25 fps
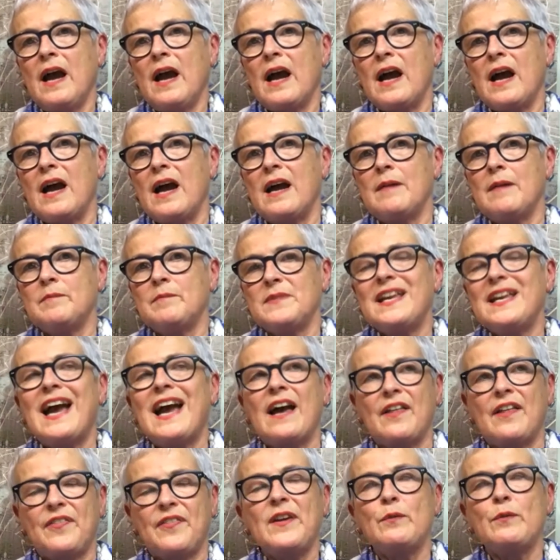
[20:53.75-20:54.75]
Yeah,
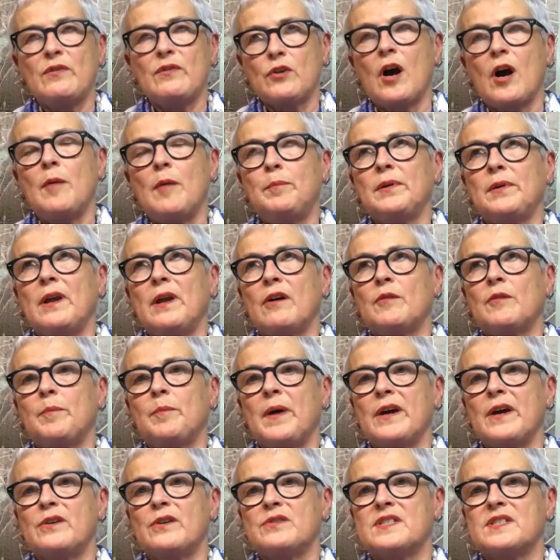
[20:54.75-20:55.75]
I think we've got a blog
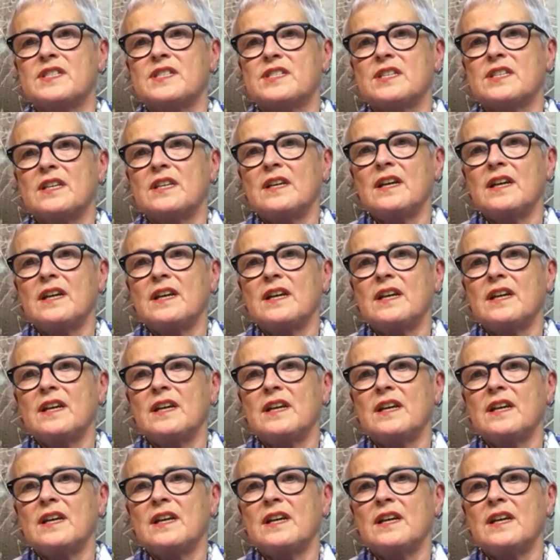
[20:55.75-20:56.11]
post.